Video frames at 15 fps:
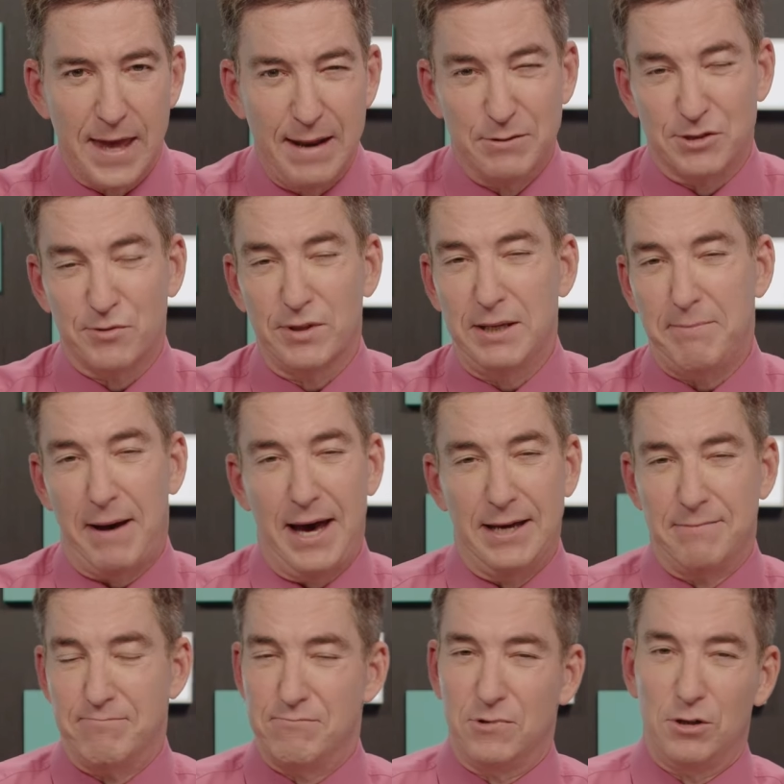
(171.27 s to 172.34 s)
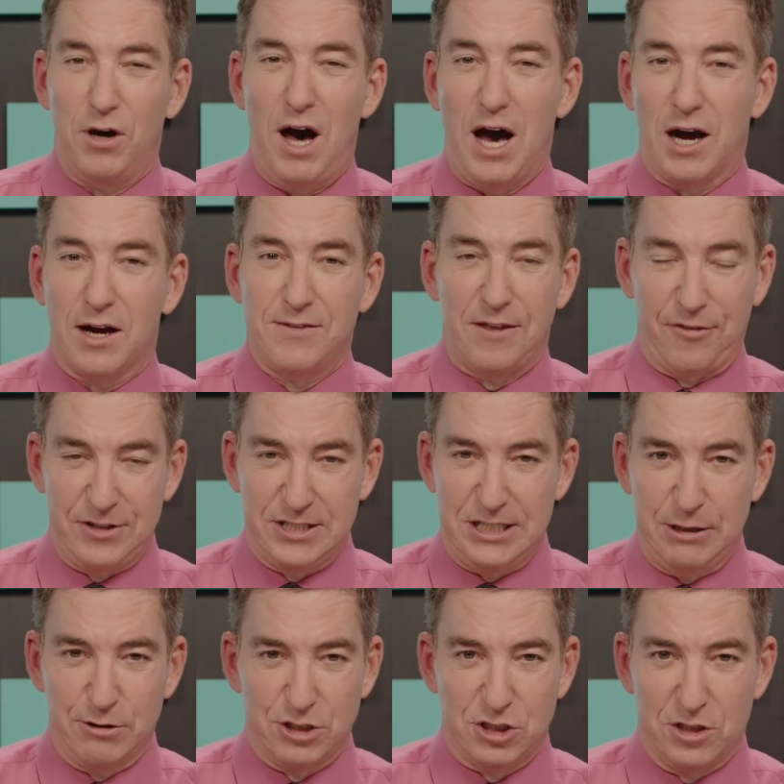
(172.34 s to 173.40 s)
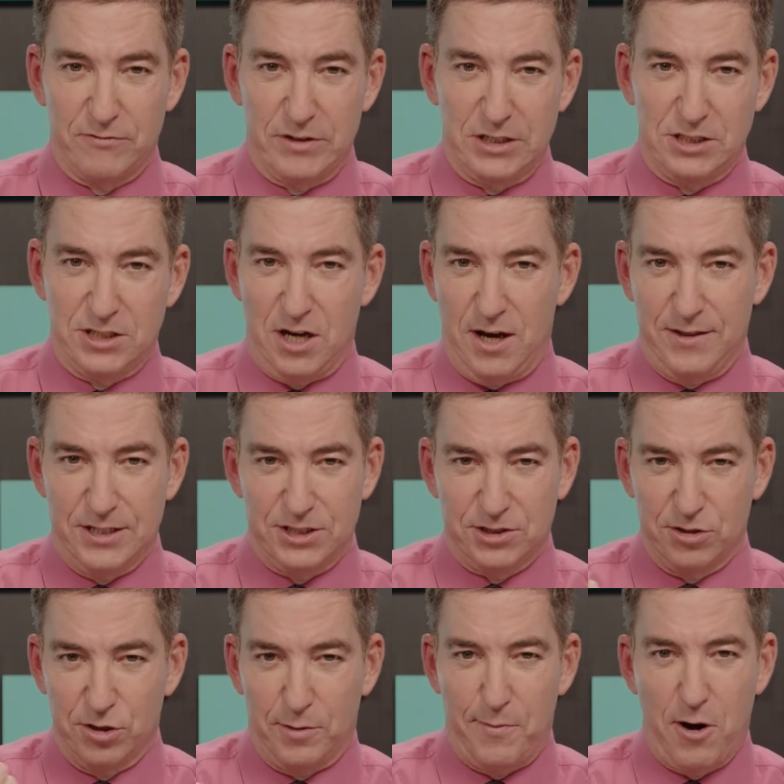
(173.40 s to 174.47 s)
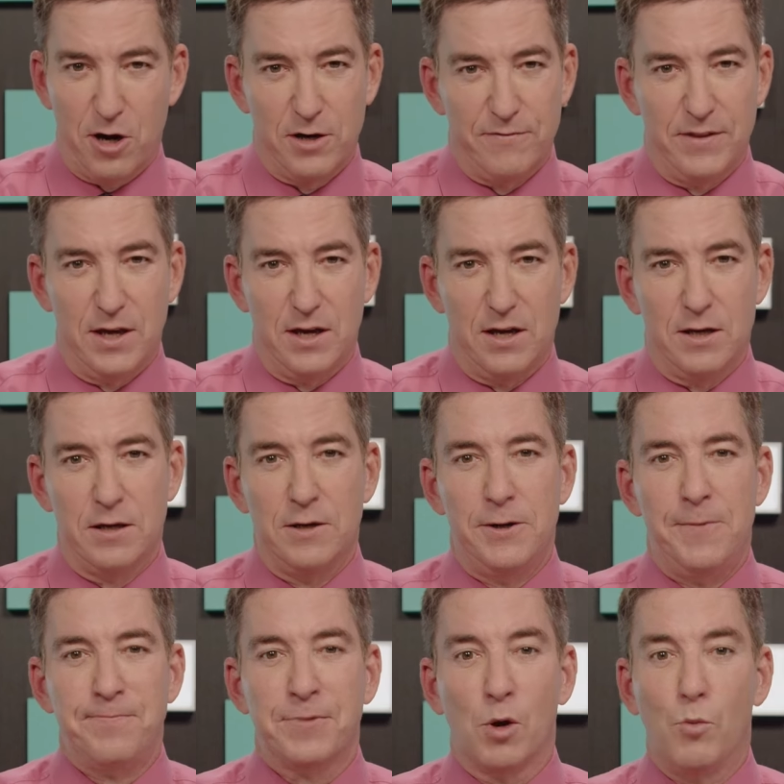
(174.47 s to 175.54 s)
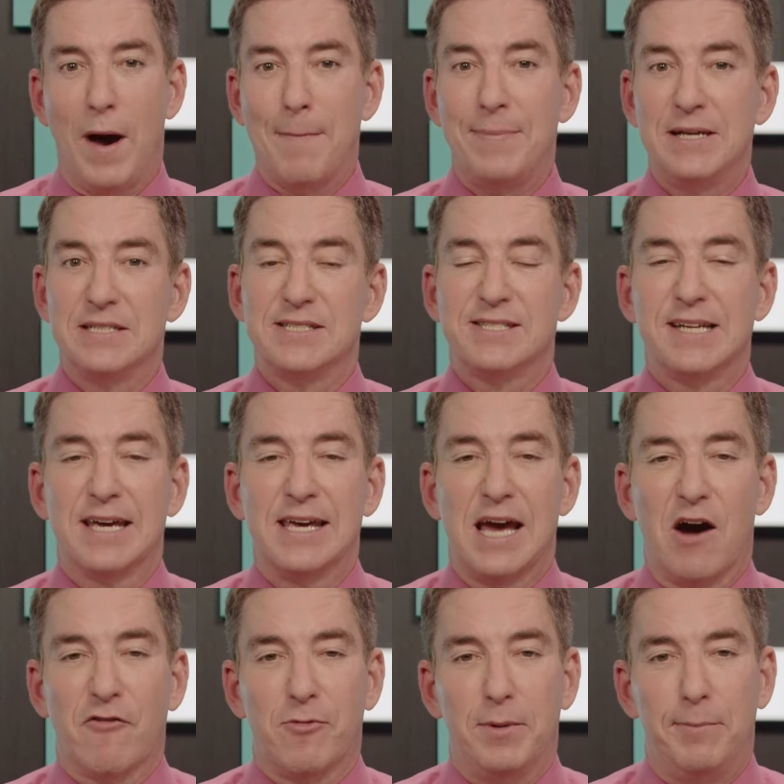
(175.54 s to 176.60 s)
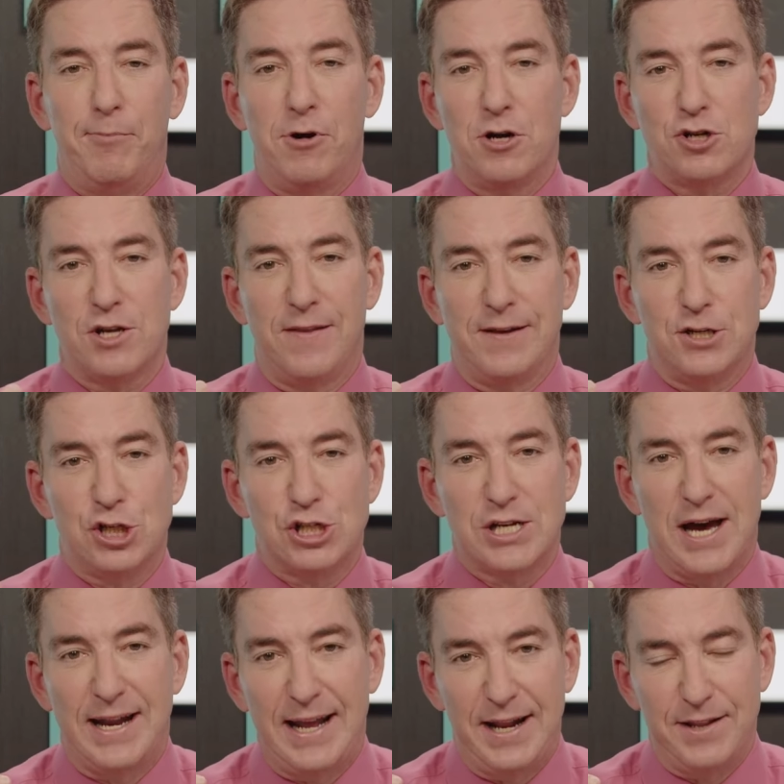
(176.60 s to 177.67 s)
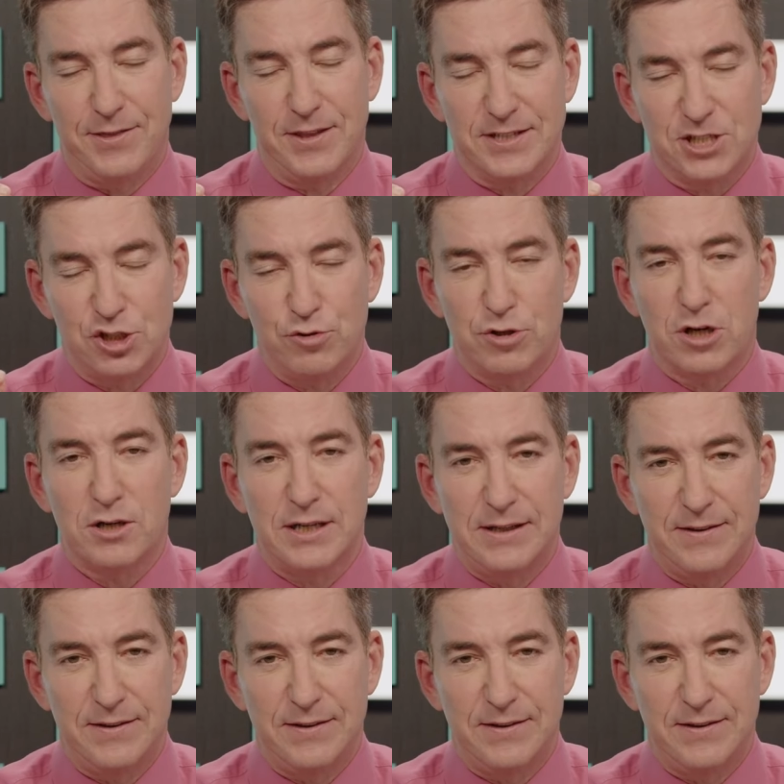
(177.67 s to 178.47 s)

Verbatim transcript: And it was really by luck that the Secret Service saw this little part of the weapon sticking out from a bush and then shot at the shooter.